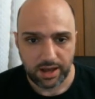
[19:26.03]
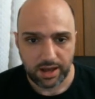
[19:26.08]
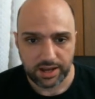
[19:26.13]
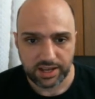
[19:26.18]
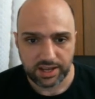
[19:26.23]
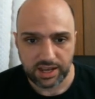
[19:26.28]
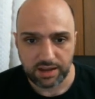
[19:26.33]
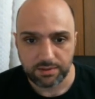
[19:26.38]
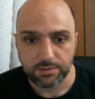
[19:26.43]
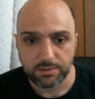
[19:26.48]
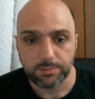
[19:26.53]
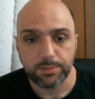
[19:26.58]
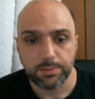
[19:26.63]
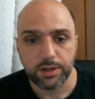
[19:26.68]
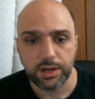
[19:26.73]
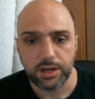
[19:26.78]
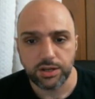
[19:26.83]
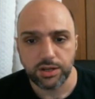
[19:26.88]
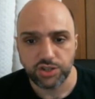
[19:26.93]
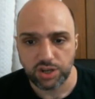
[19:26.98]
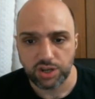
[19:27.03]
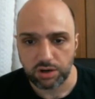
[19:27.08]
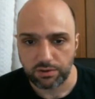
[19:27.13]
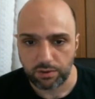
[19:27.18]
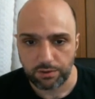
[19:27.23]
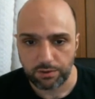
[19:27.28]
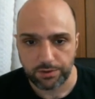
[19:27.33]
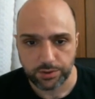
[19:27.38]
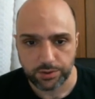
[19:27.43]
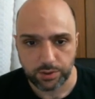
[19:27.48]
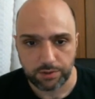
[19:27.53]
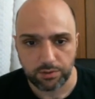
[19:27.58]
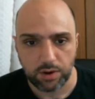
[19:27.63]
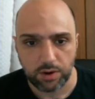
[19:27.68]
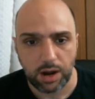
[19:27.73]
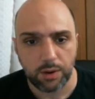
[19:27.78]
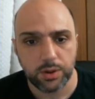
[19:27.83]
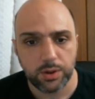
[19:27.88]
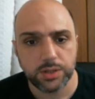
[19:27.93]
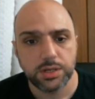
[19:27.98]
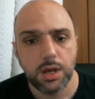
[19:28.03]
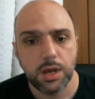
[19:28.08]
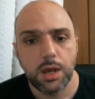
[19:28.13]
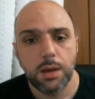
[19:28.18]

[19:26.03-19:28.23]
we can't play Shadow War hours.